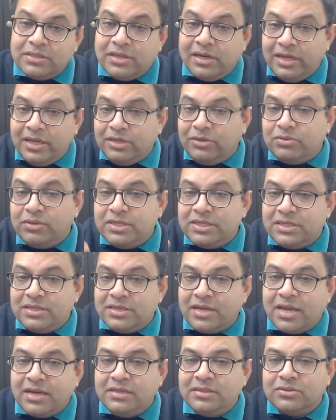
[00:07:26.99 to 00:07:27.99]
The link to this
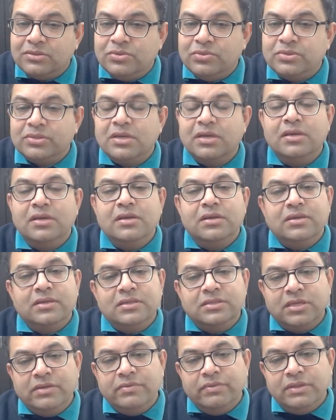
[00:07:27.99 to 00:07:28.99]
entire discourse
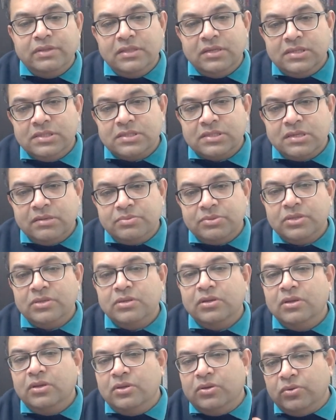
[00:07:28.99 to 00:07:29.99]
is given in the description.